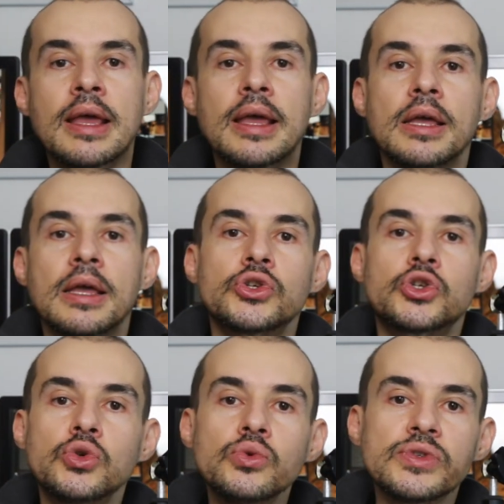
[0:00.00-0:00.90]

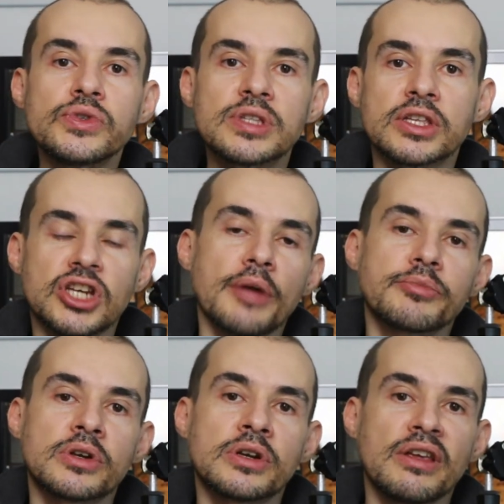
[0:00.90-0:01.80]
choose the chapter
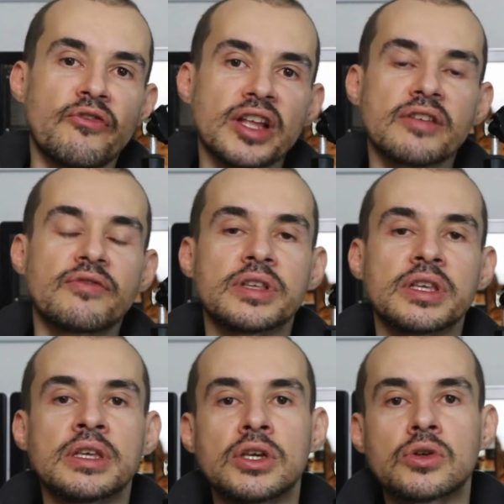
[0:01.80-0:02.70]
effectively in
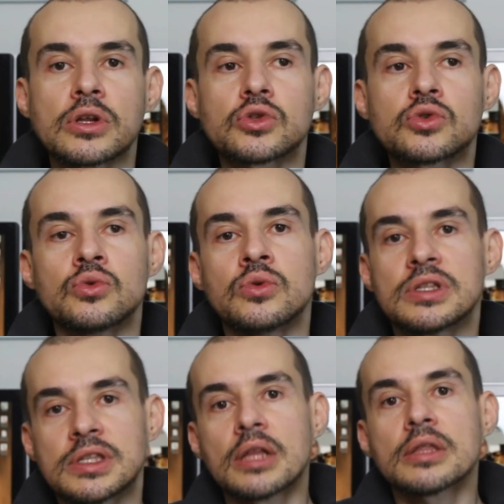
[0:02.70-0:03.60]
order to tell
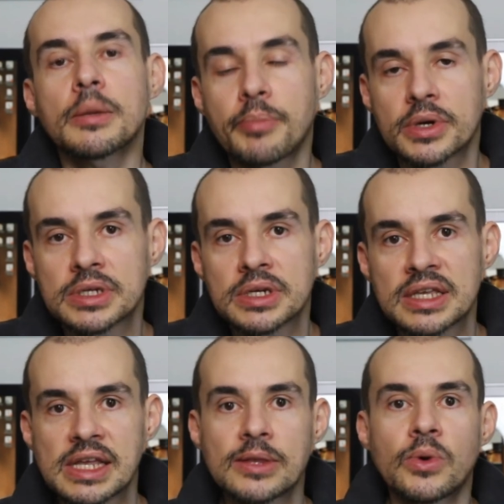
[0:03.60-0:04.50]
that person exactly
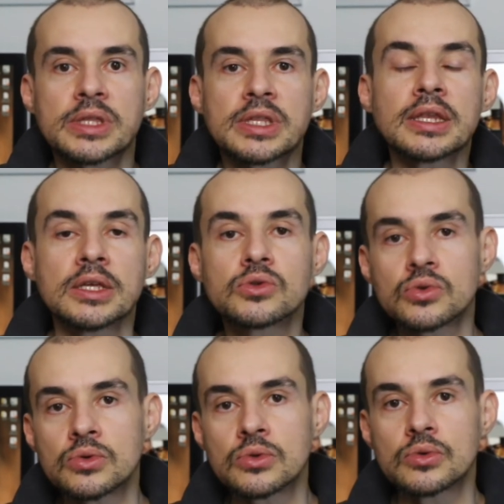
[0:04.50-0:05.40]
what they need
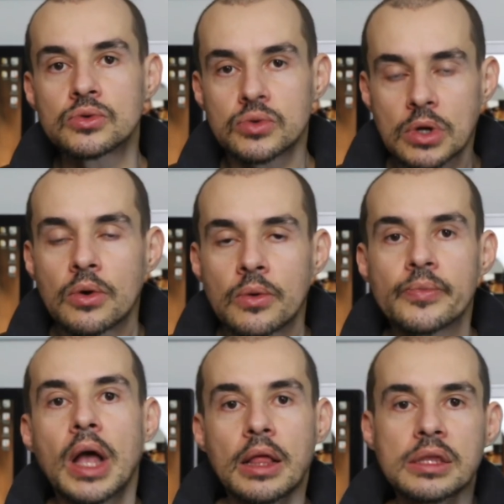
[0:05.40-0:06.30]
to know. I'll
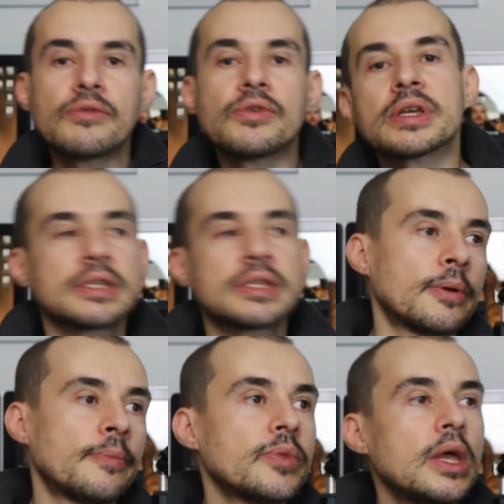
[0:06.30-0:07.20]
give you an example.
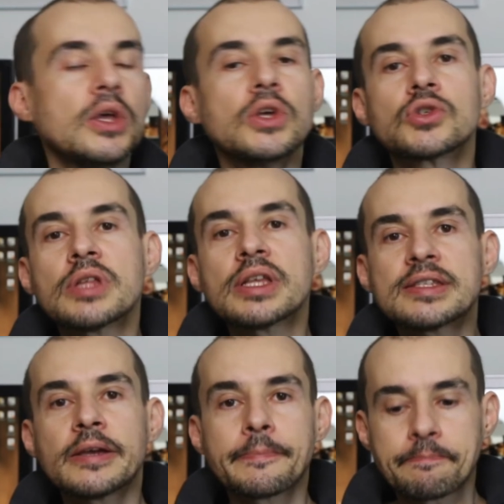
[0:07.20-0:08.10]
So let's say
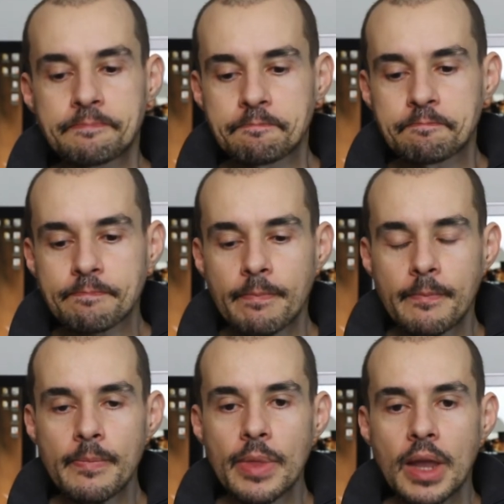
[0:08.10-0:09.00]

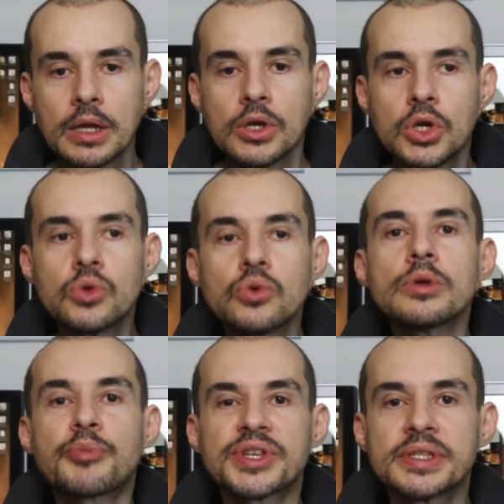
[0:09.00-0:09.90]
you do the
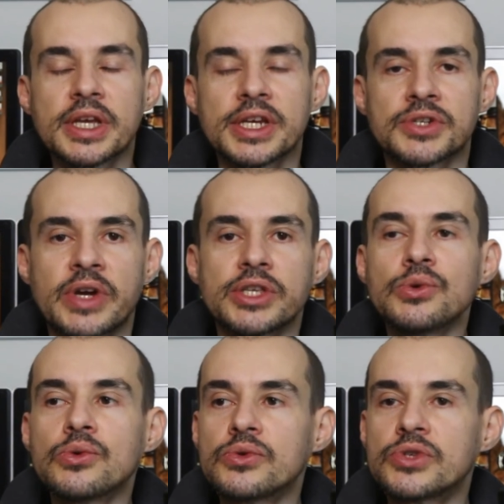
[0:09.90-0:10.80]
presentation, right? You
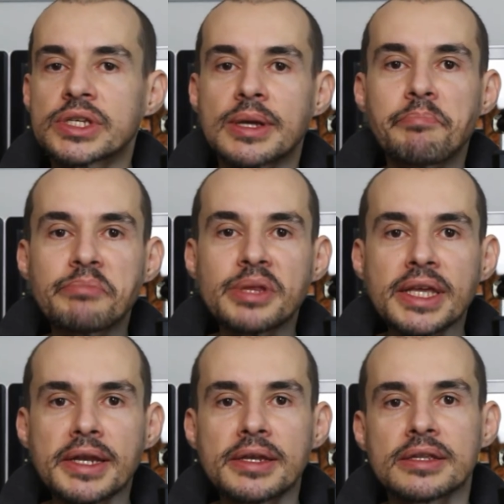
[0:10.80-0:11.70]
just
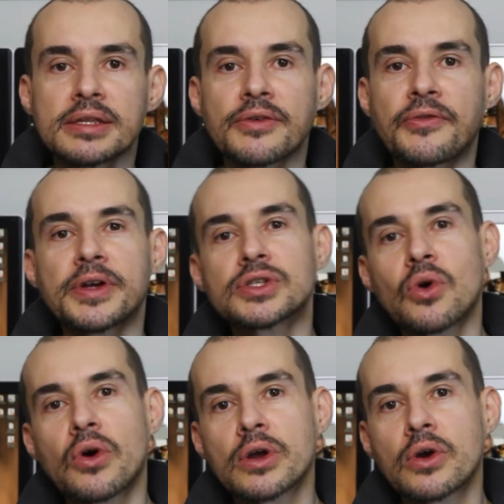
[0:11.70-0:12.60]
completed the first order
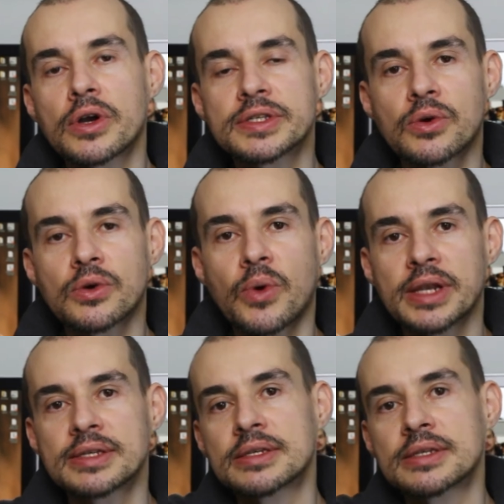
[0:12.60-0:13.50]
consequence
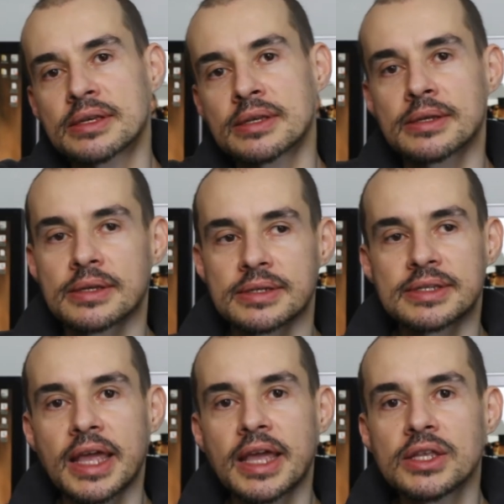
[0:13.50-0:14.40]

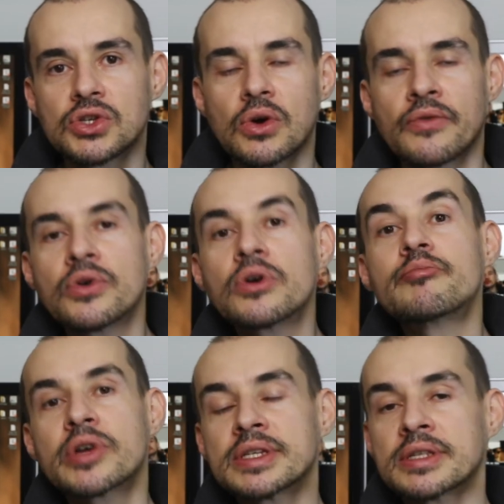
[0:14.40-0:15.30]
stage of your
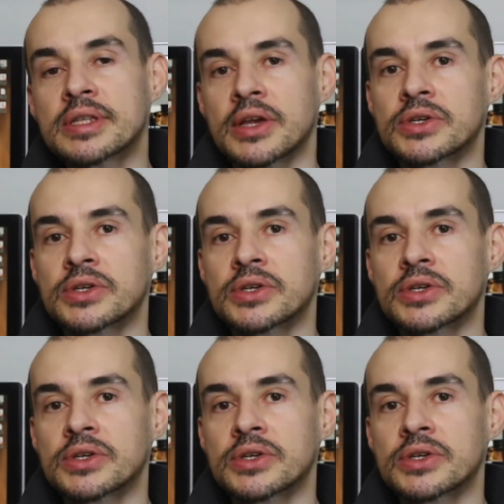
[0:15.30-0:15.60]
presentation.